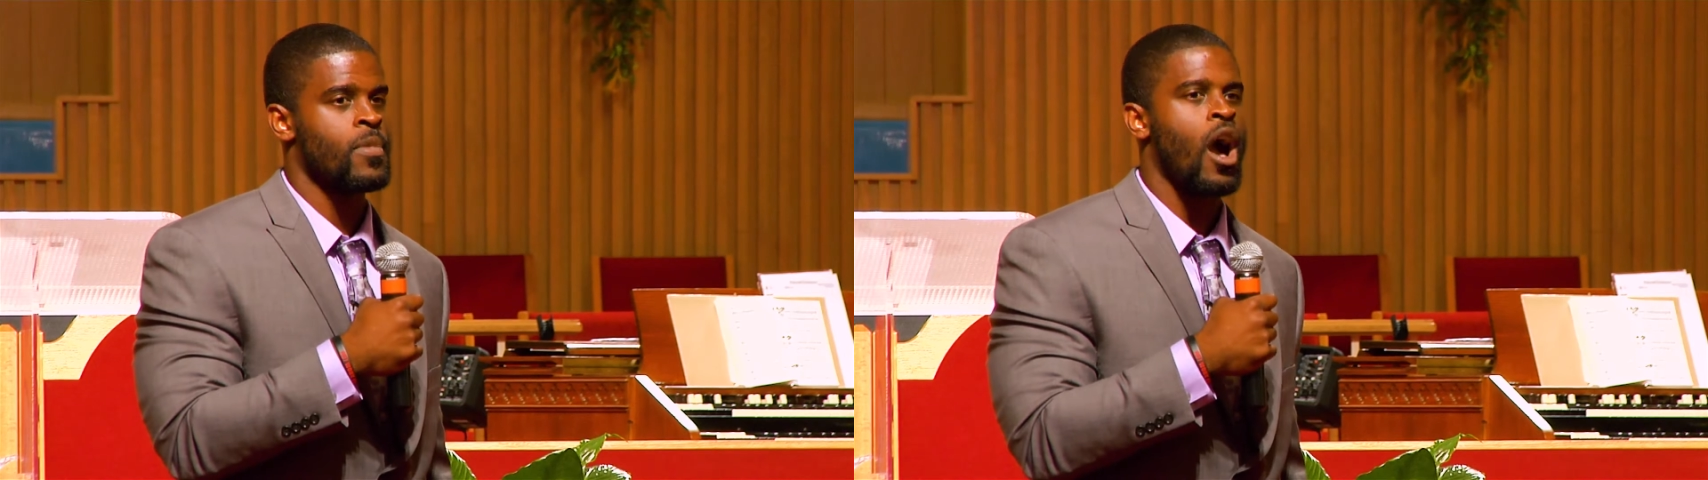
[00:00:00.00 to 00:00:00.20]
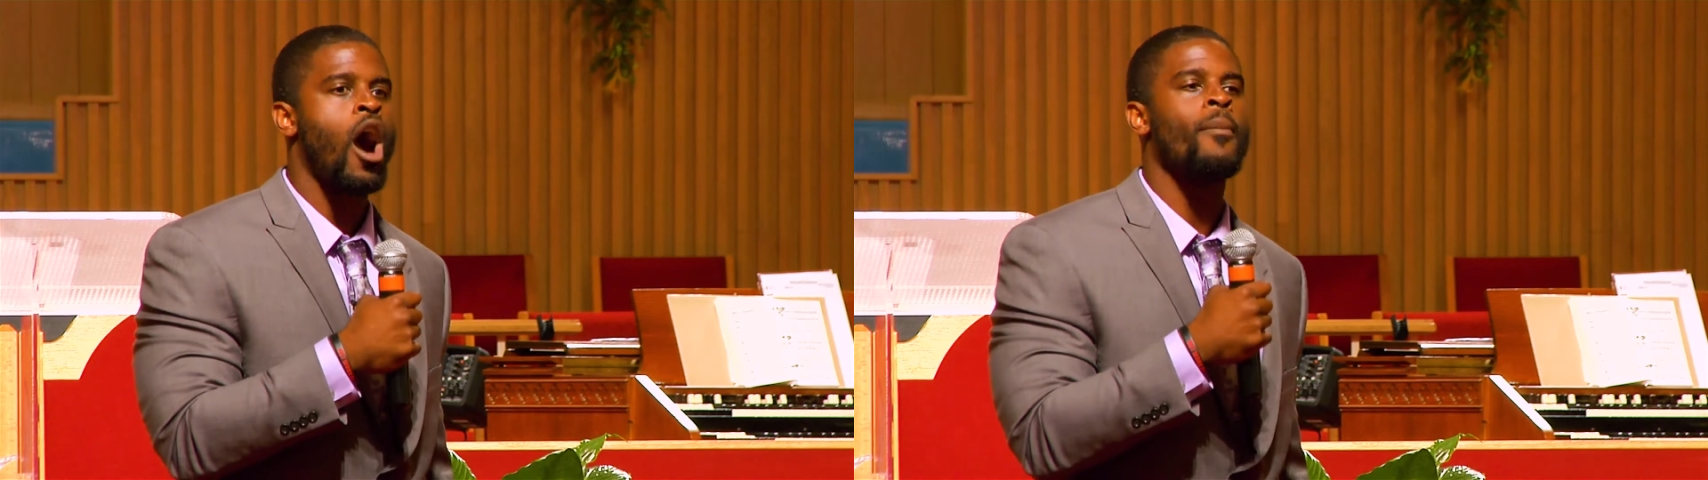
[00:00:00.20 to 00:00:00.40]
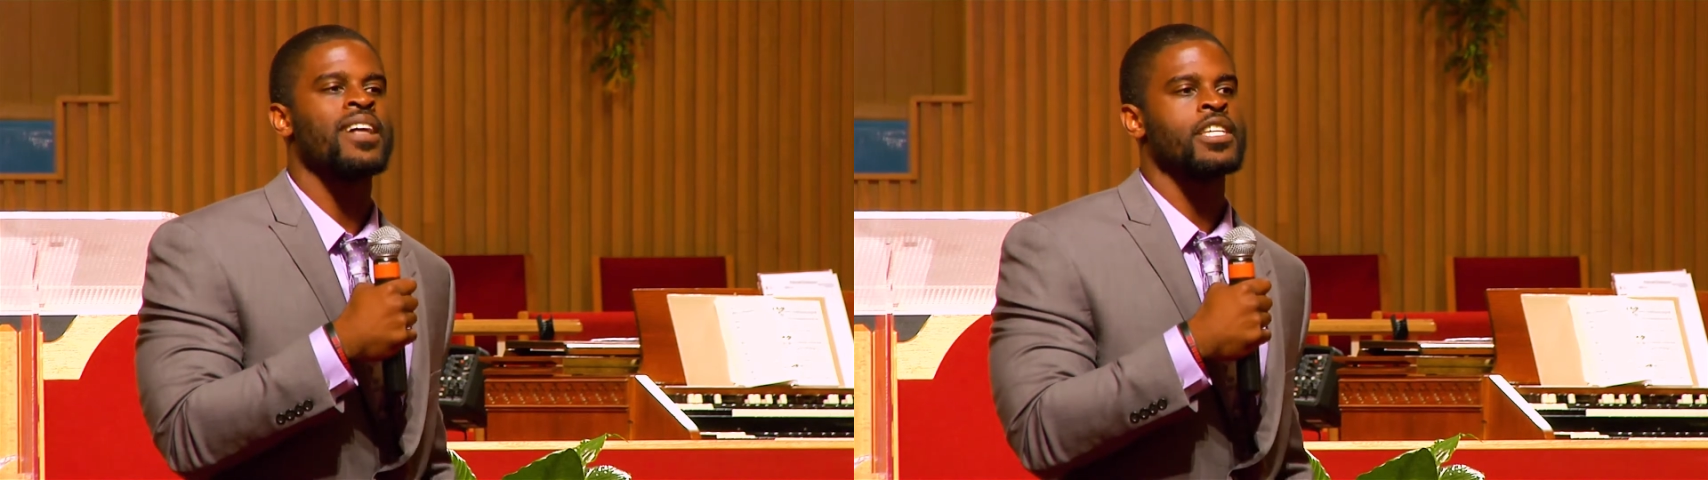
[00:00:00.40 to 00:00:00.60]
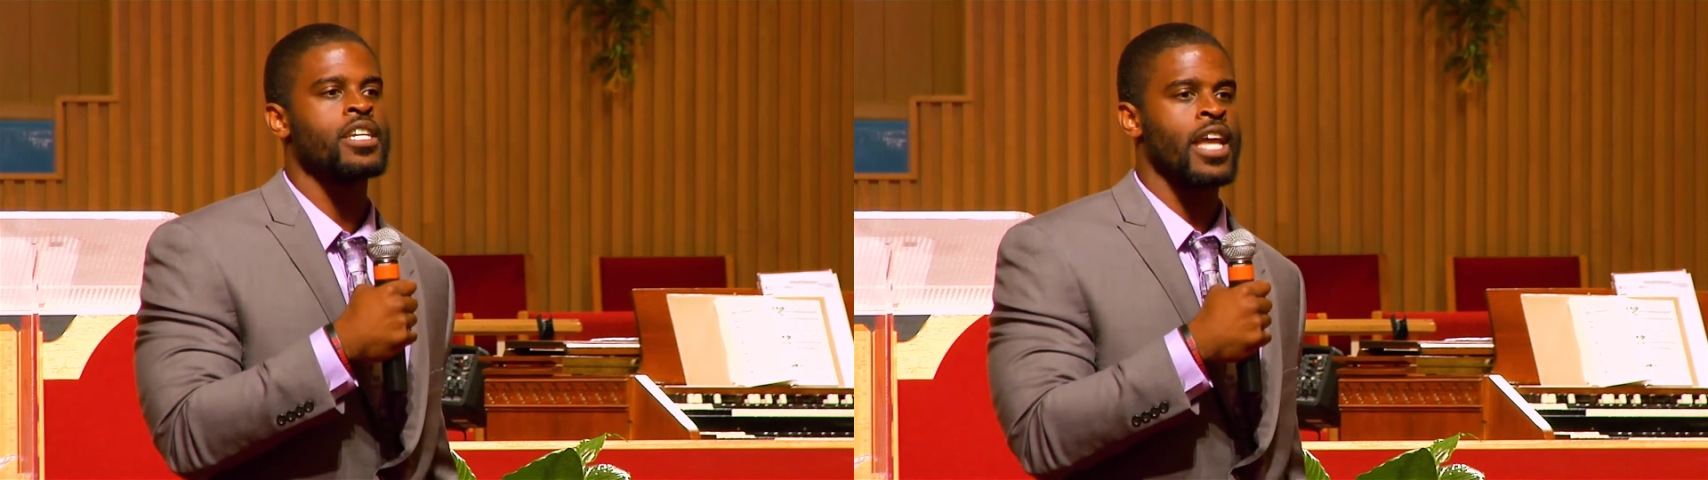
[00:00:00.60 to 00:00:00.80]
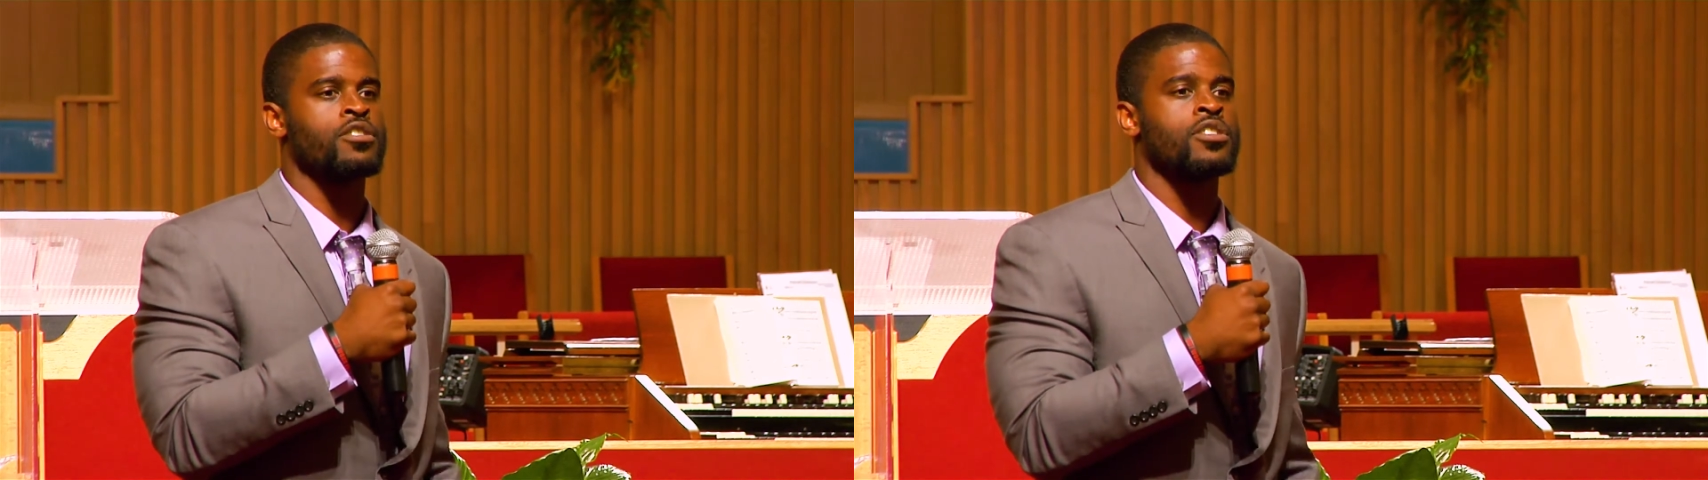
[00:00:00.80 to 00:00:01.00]
All my
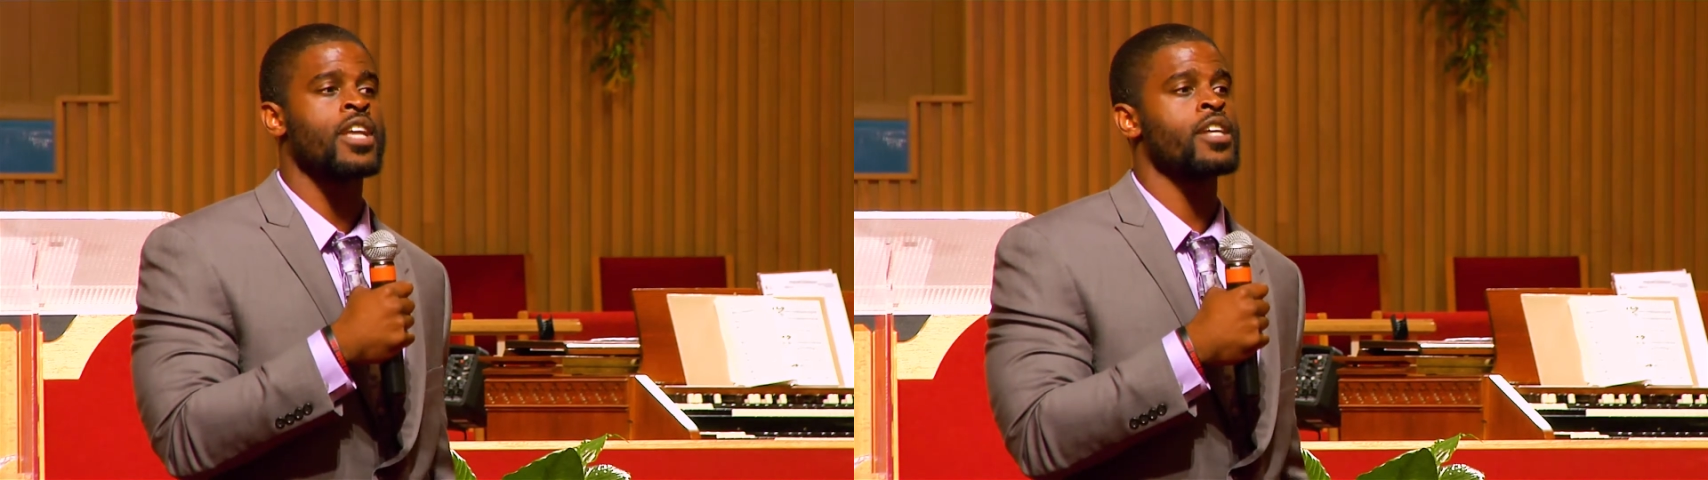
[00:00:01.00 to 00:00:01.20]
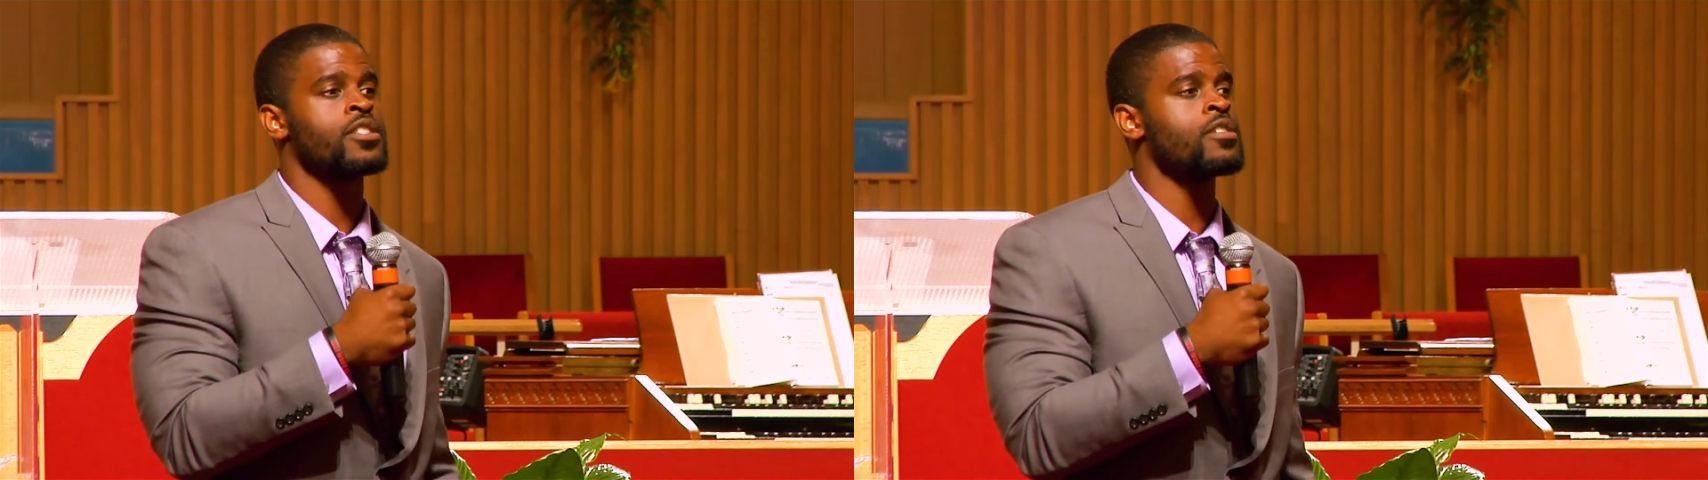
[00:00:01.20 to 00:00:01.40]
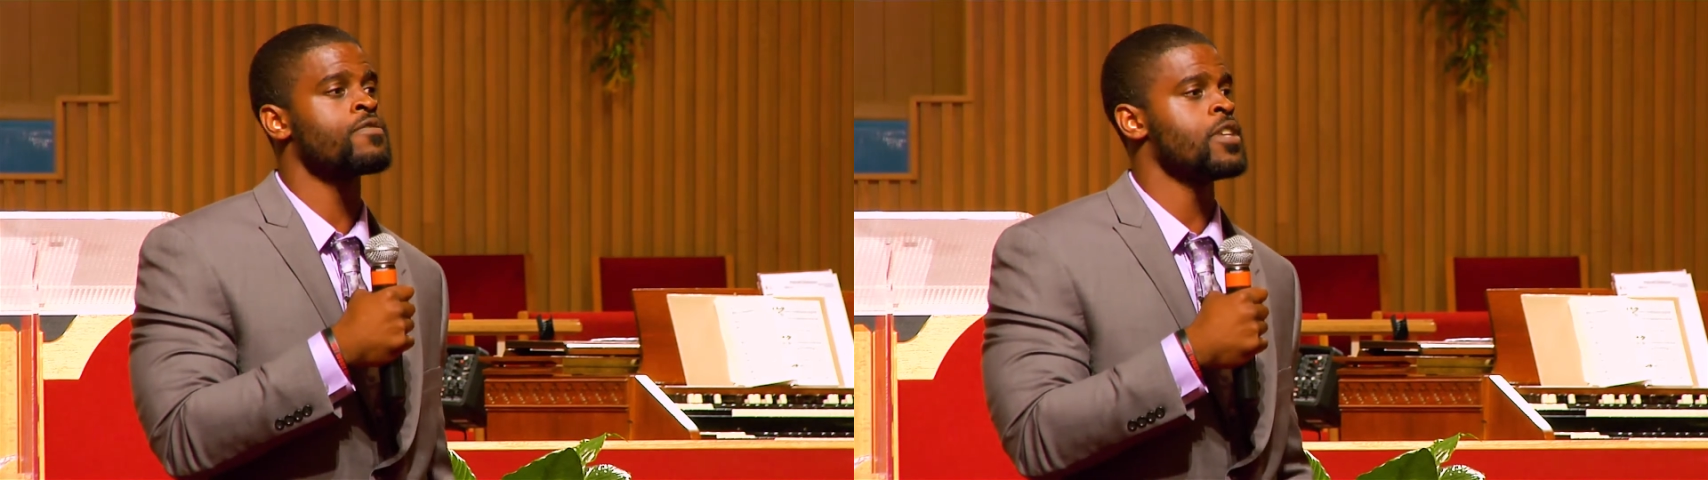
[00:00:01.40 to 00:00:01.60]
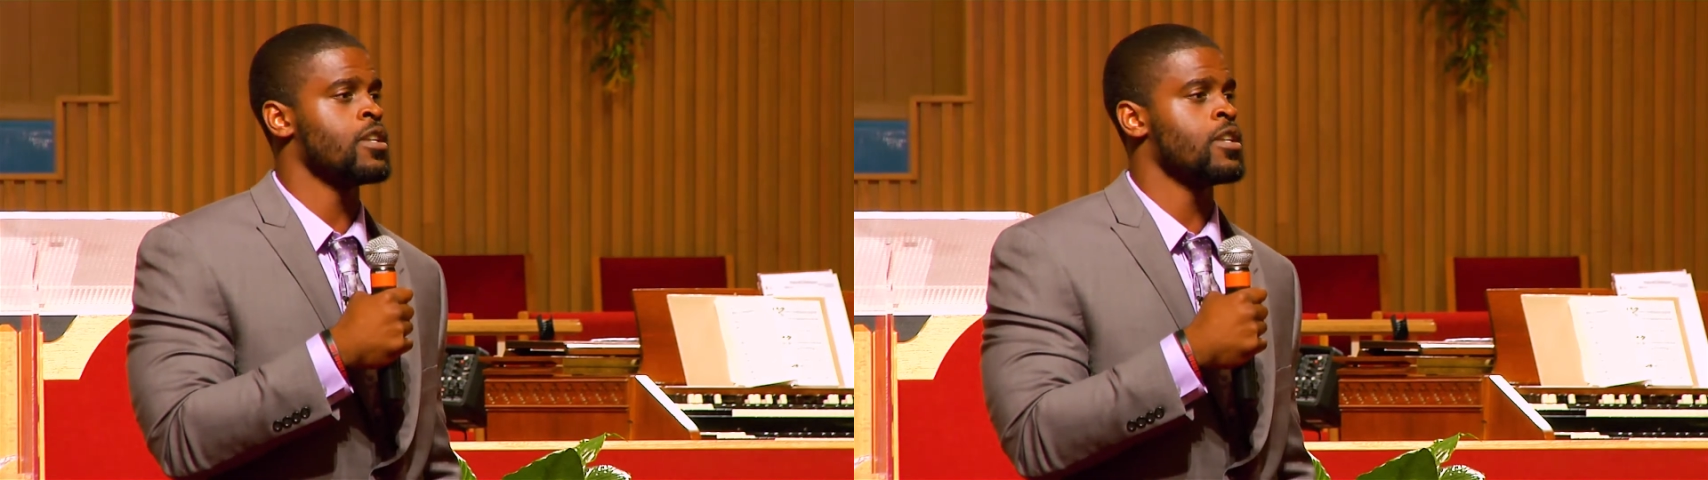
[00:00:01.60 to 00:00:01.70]
teenagers, stand to your feet.